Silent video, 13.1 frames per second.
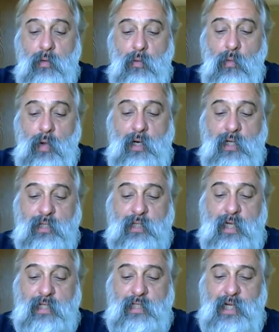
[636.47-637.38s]
One, because
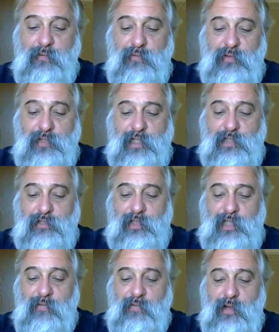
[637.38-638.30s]
I could sell them for $6 or
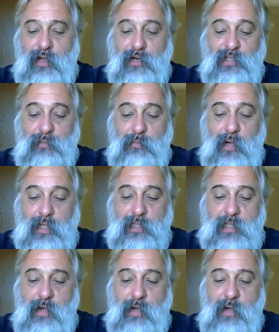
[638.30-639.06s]
$7 a box.